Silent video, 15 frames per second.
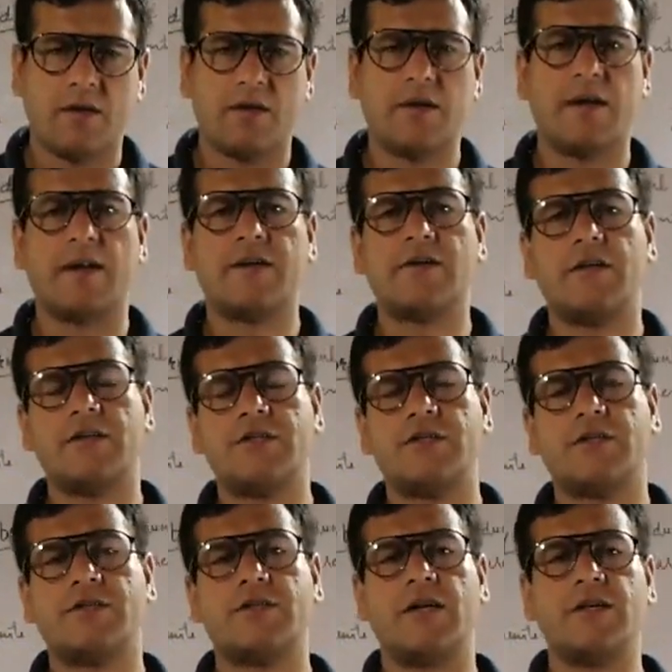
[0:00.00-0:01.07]

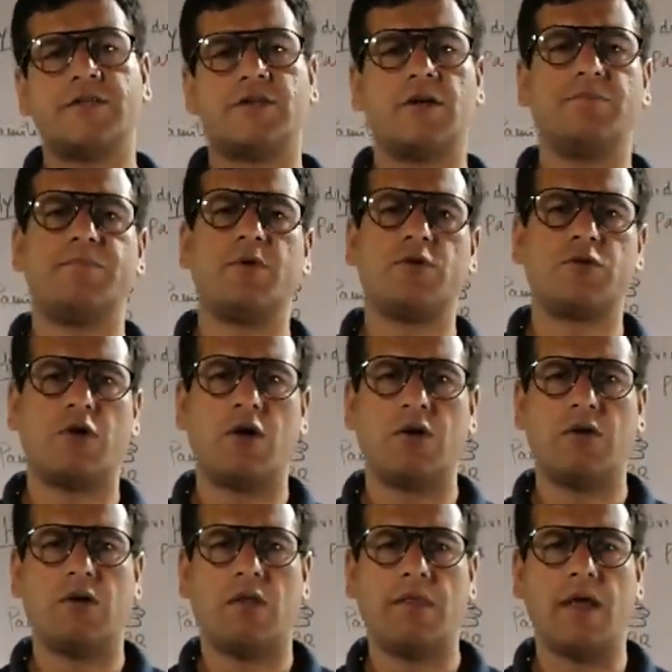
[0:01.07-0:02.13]
characteristics as compared to
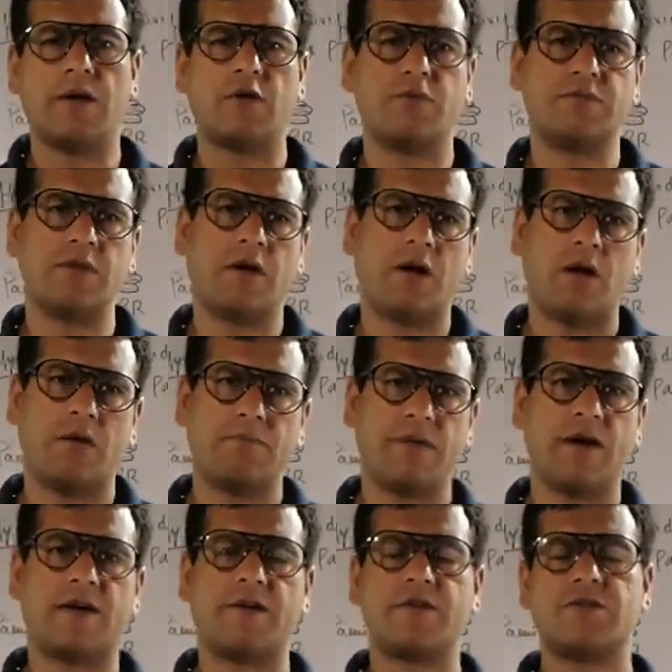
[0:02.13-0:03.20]
that of their
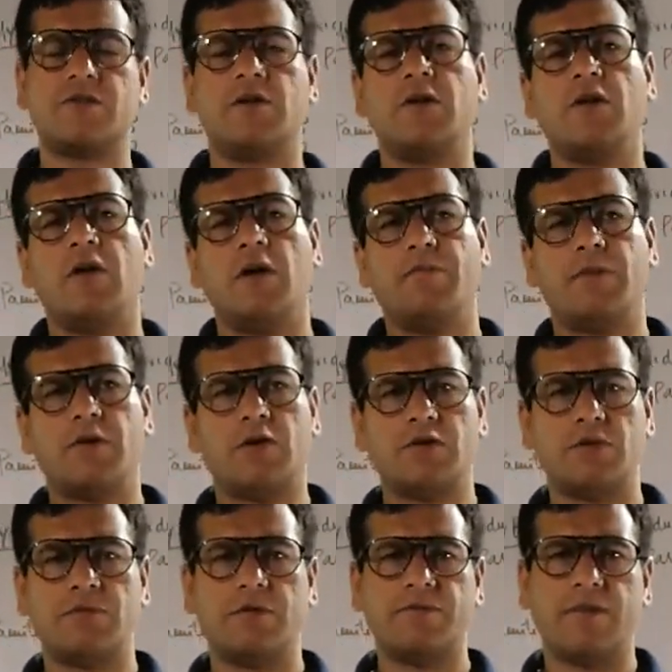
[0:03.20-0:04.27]
parents, because
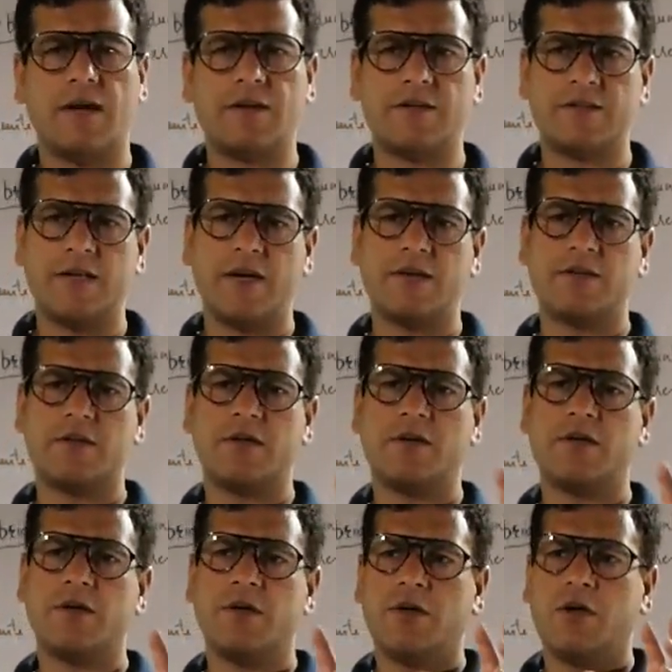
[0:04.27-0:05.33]
of the fact
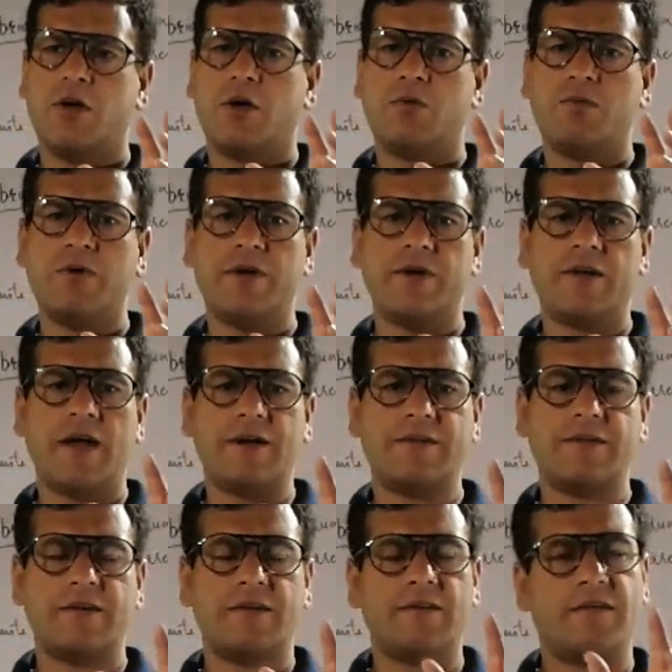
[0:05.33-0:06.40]
that we
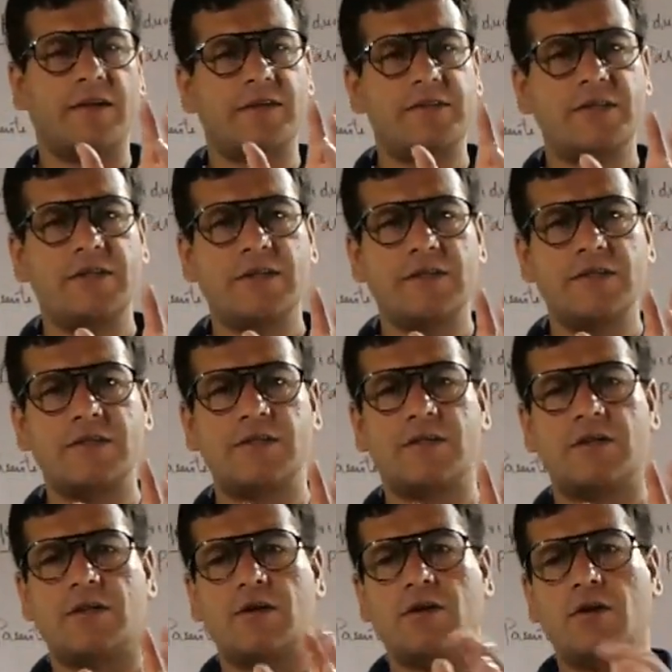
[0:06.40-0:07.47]
get the genes
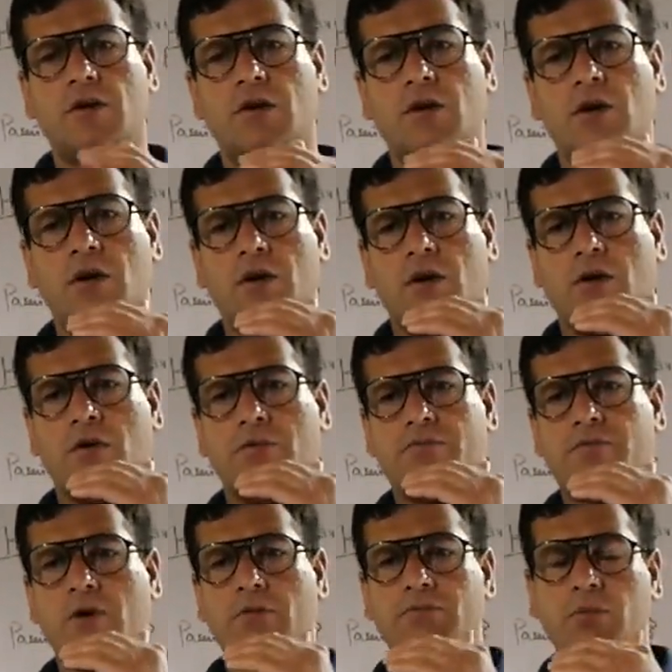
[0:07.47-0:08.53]

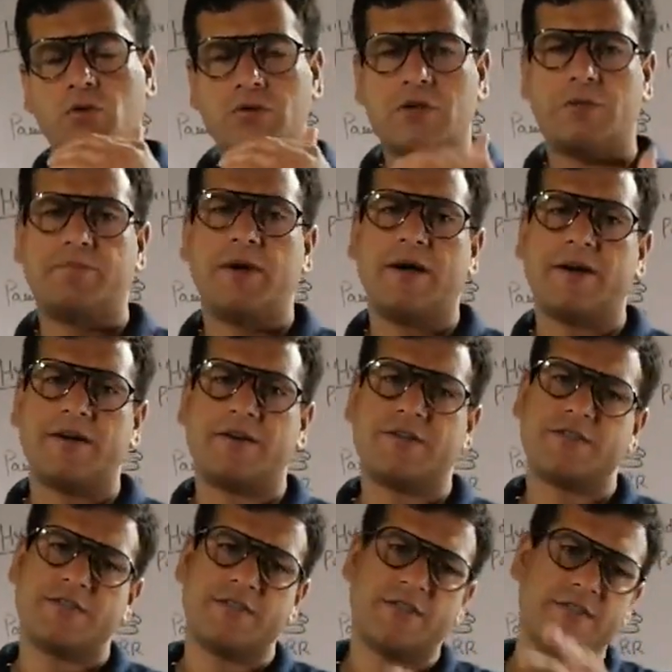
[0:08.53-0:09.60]
from both the
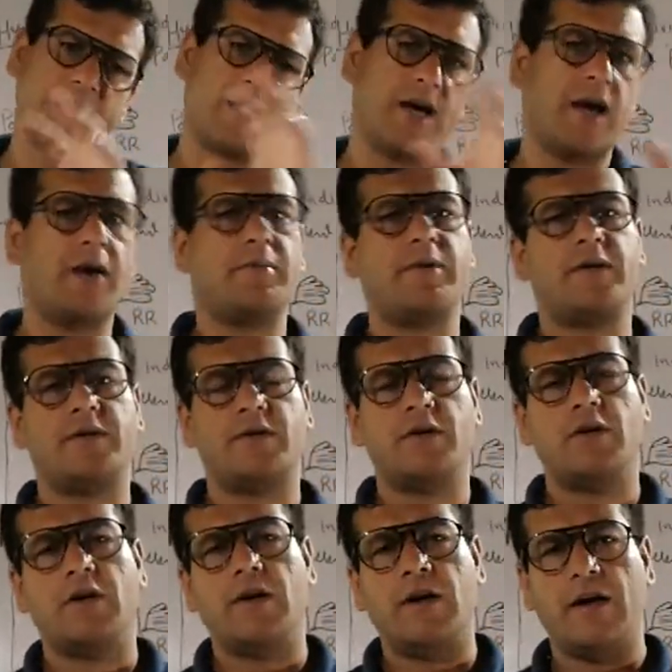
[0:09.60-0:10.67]
parents in the hybrid,
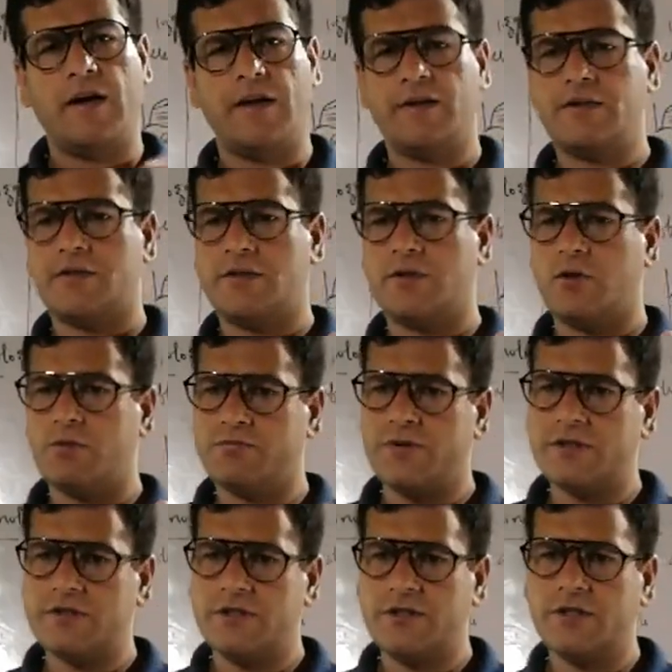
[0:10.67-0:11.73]
and
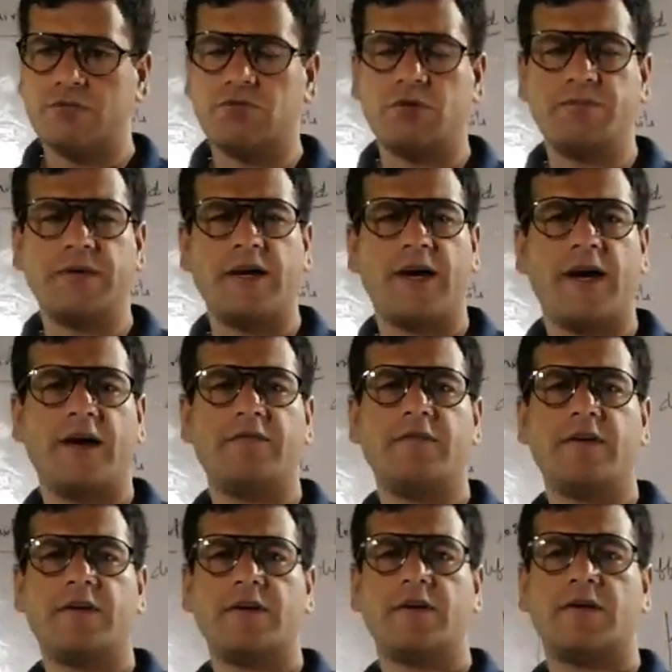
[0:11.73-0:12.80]
obviously it would be
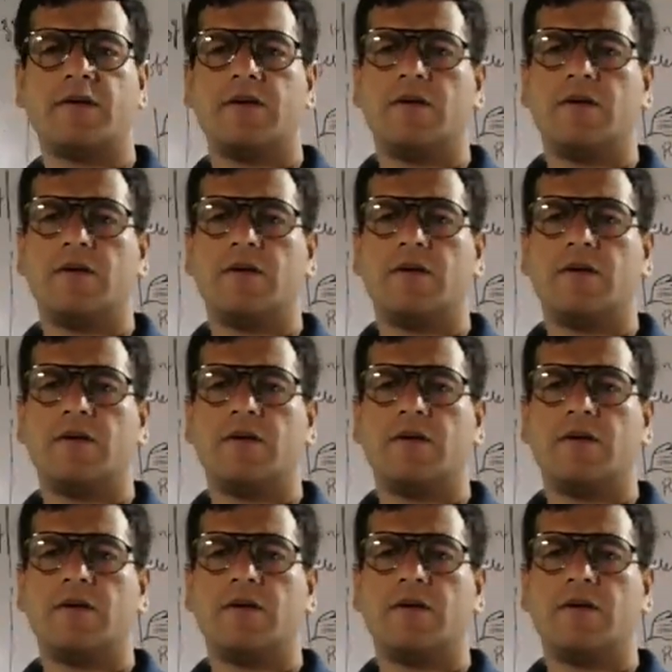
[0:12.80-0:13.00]
having